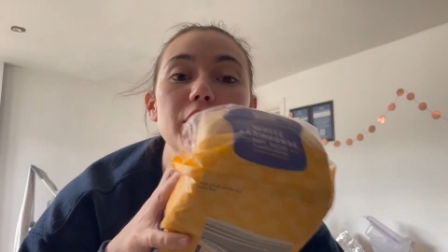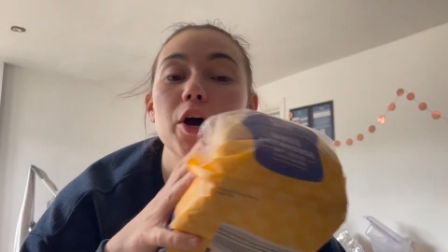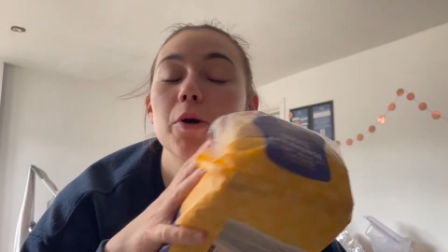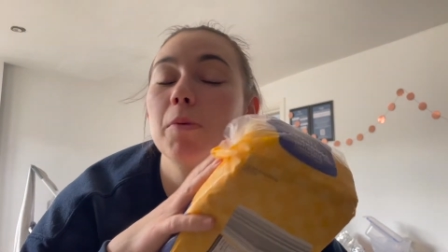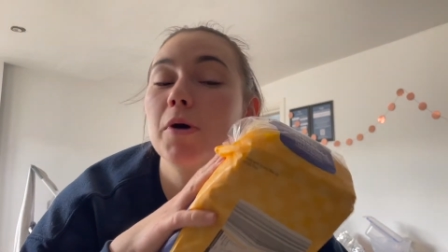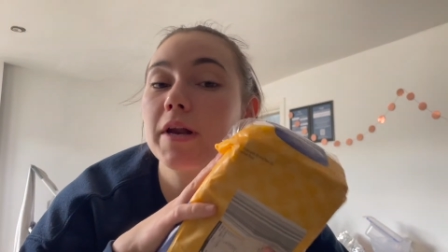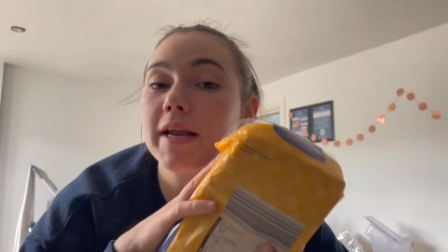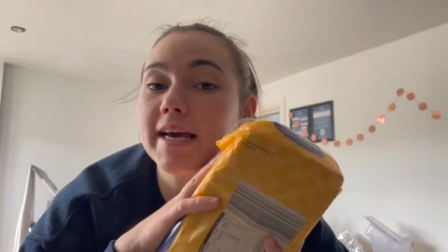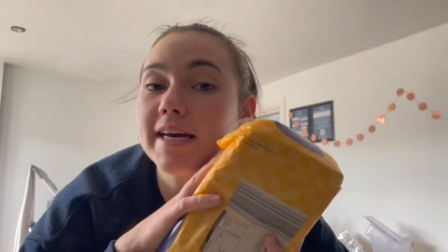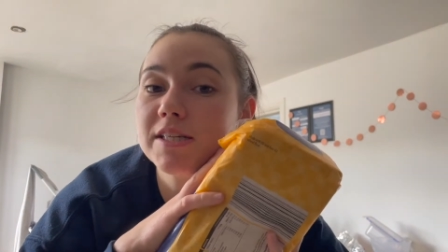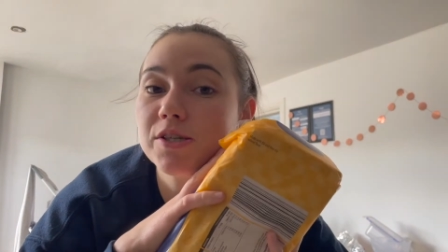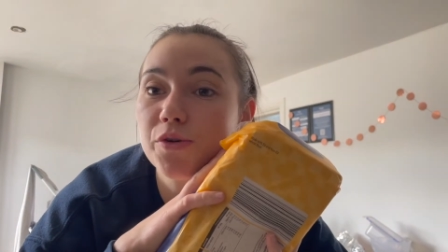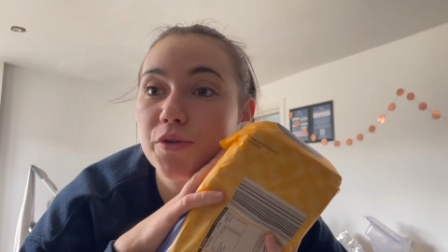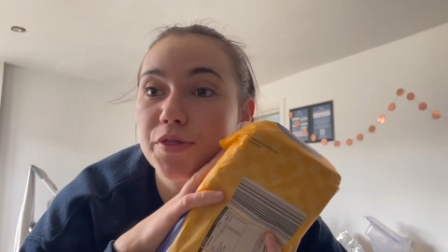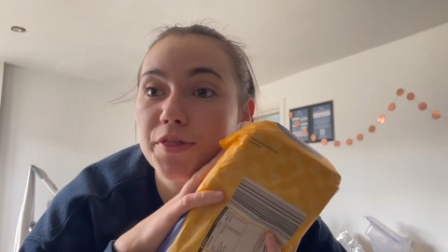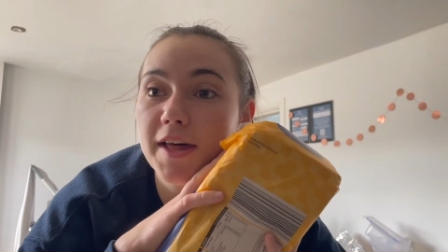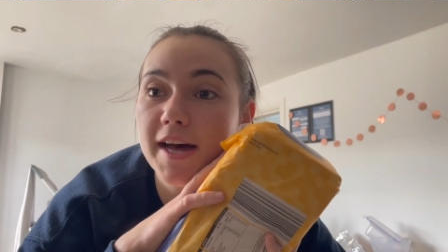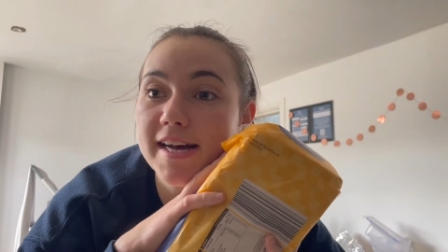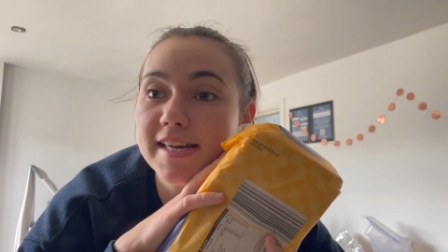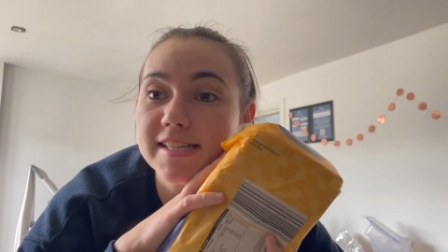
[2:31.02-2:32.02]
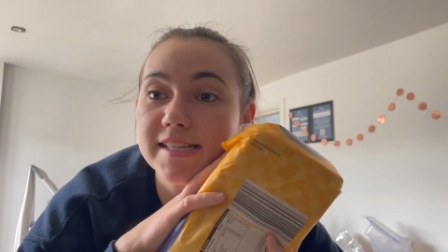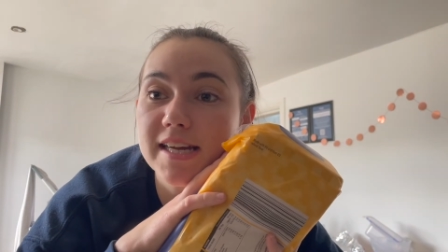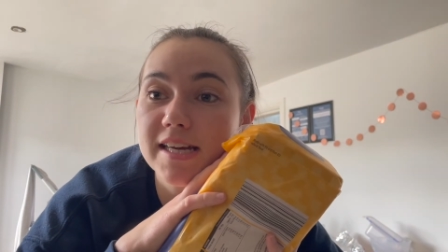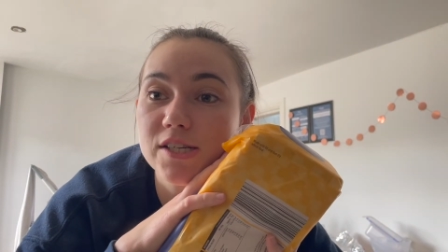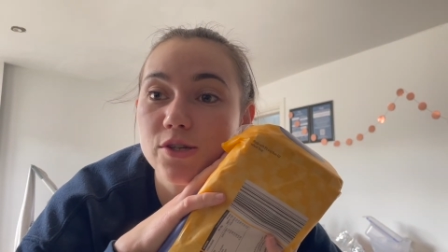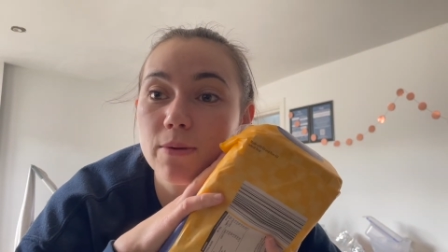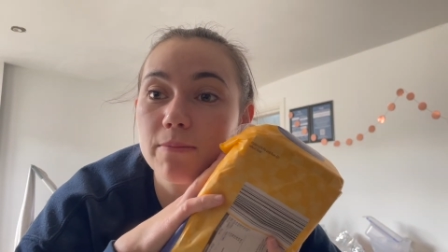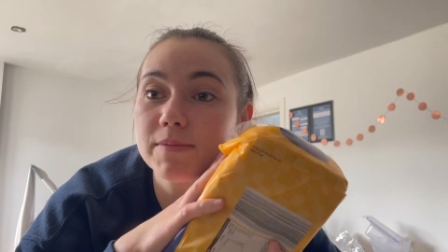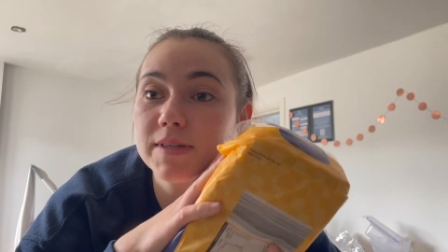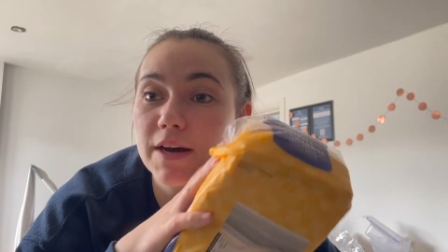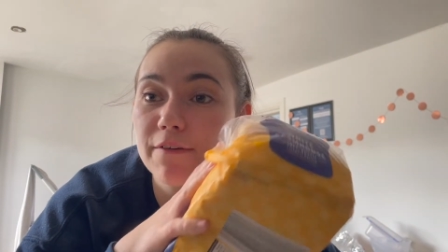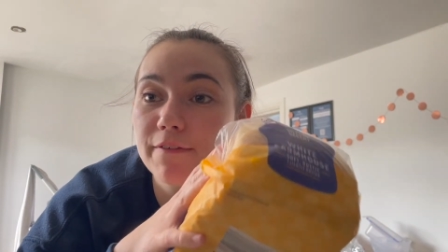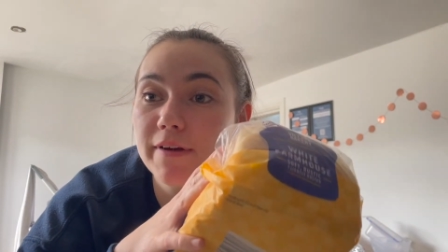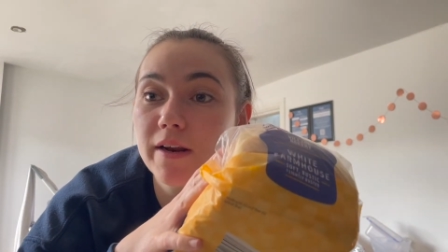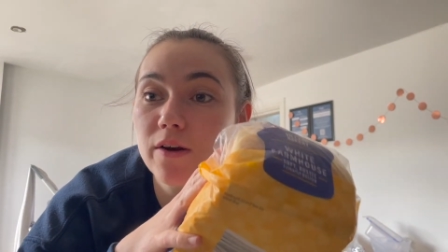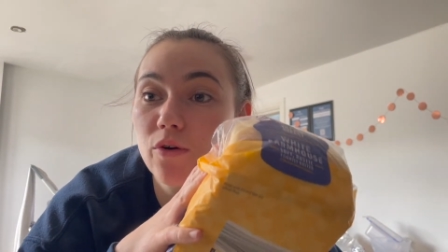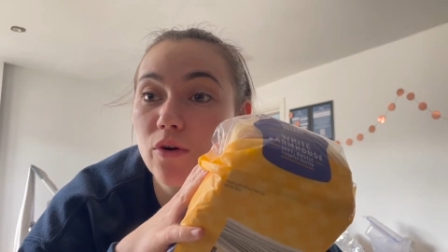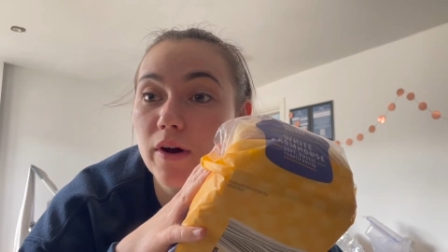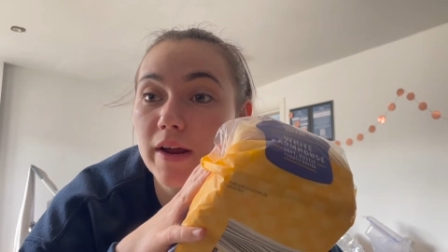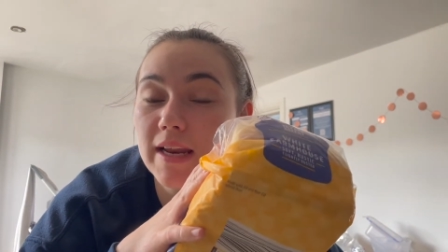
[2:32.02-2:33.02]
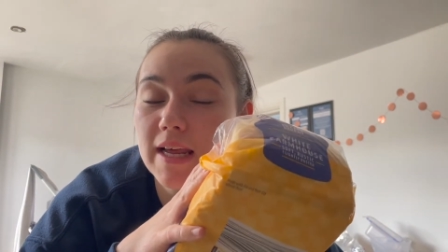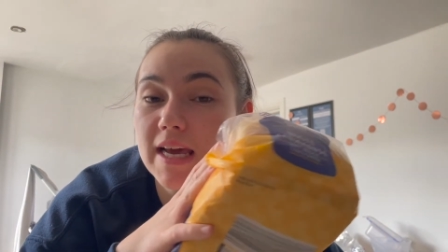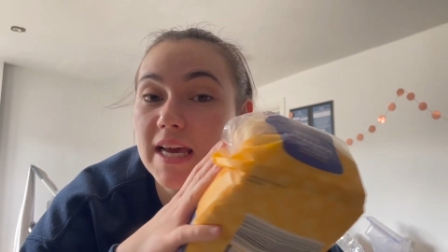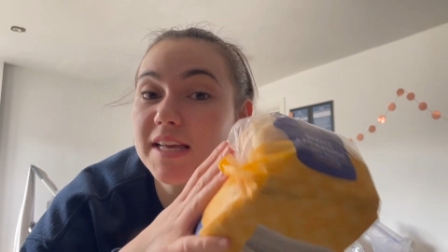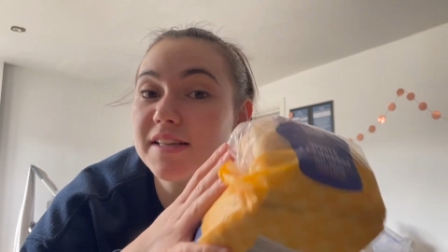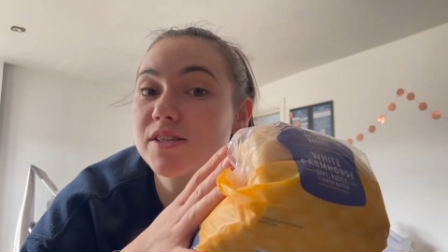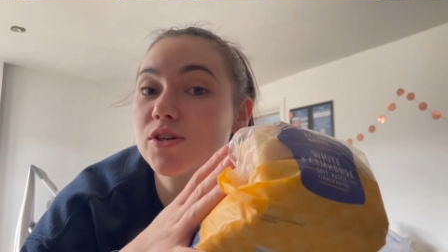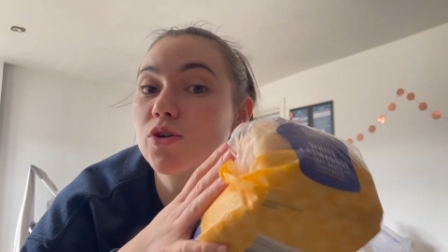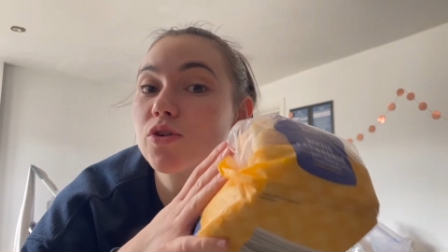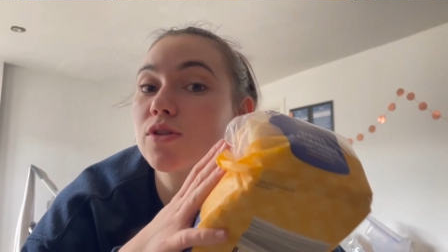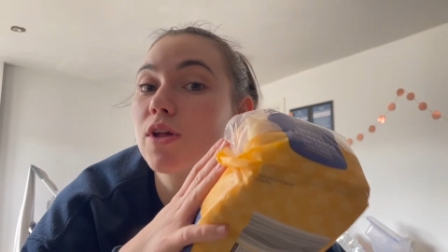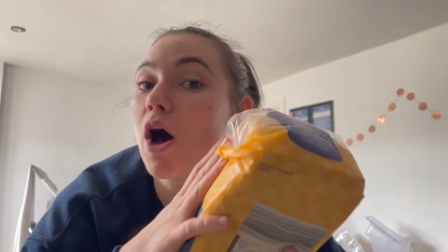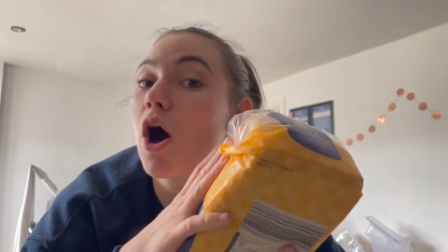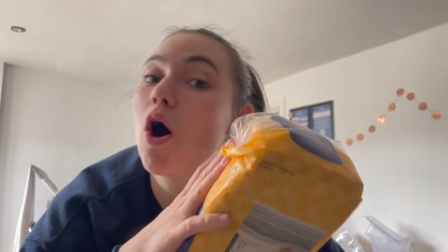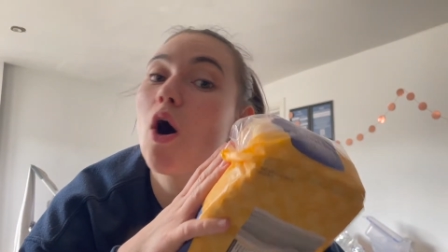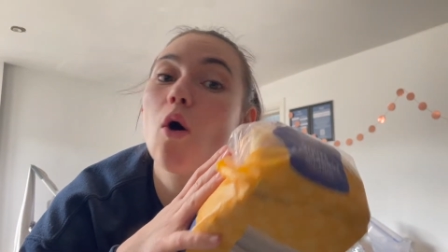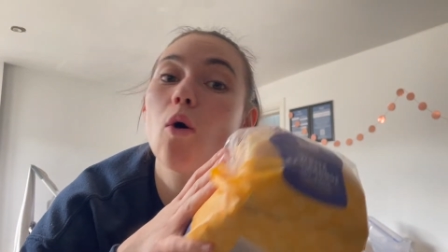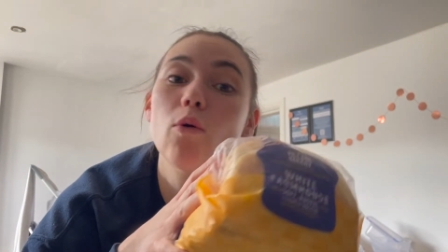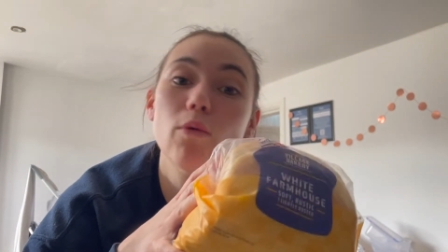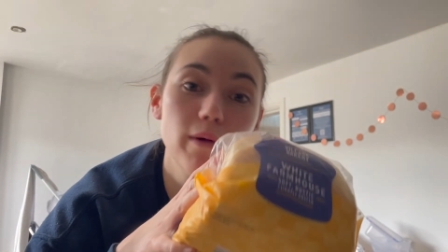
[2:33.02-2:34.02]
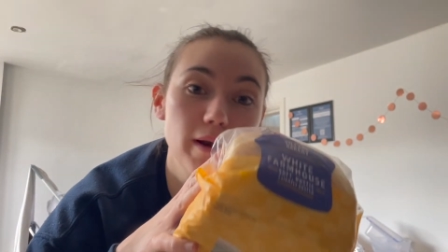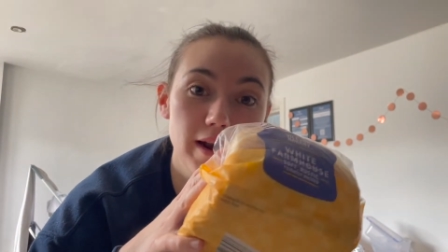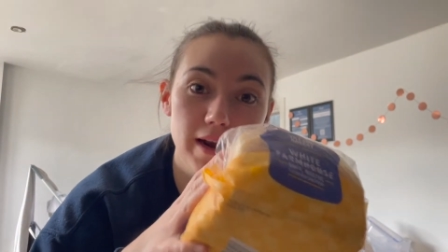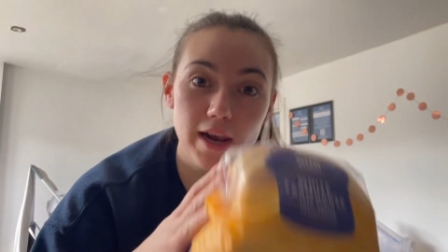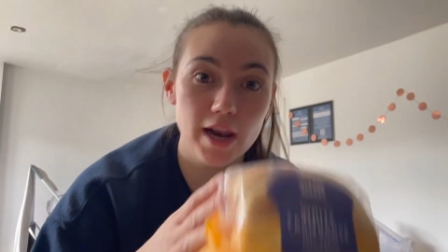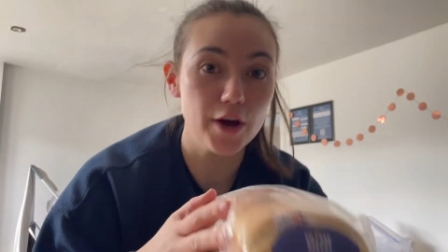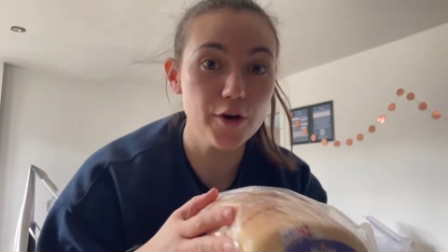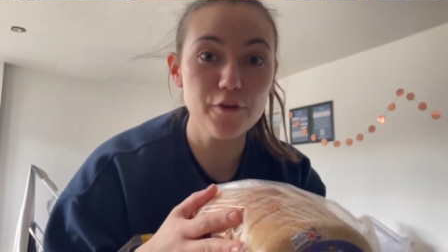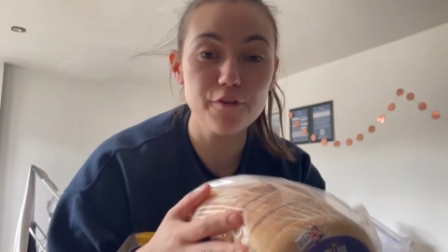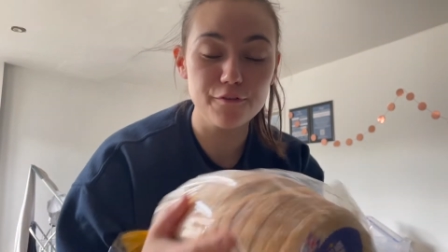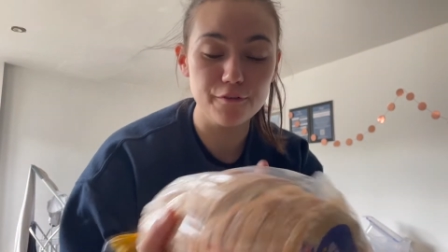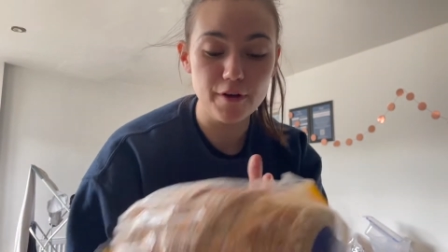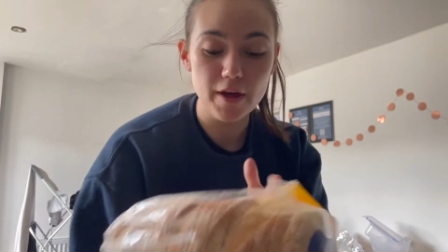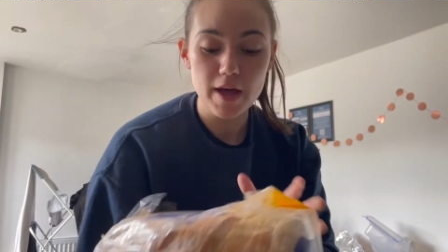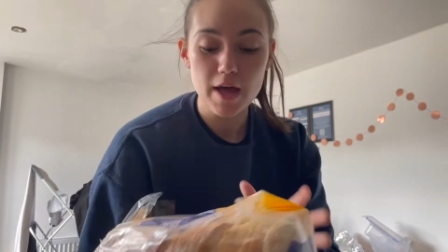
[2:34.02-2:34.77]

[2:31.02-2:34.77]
I'm only here till Thursday so I'm definitely not going to eat the whole loaf.